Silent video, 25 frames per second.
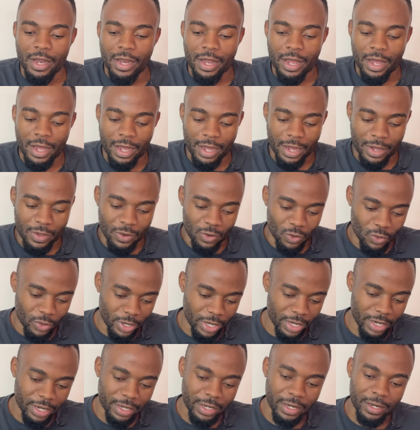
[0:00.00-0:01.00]
uh, you look
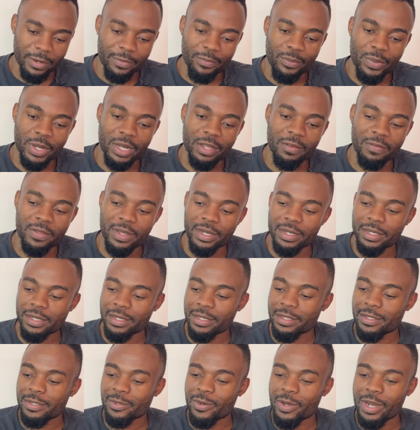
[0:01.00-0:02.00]
at it and believe that
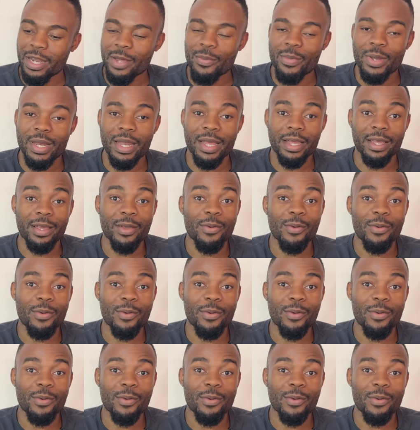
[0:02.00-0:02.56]
it's gonna be like